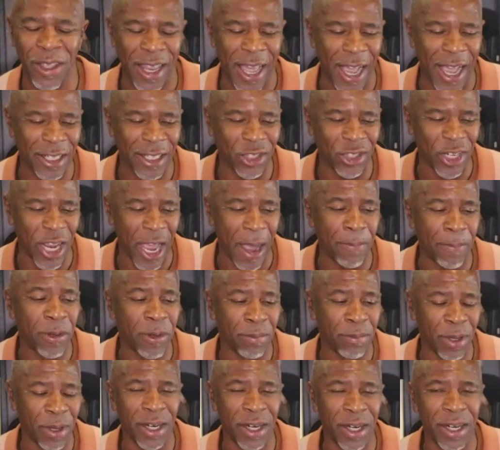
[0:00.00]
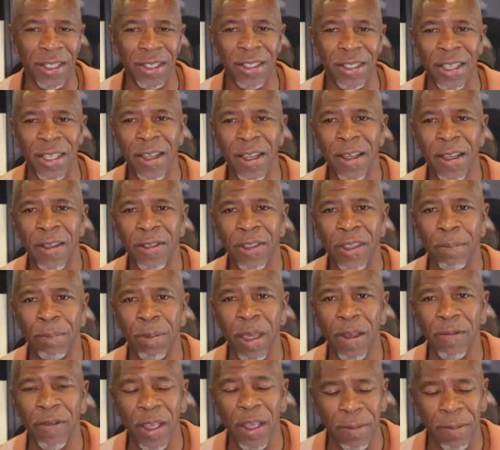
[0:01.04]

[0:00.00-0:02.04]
chapter, but it is the pivot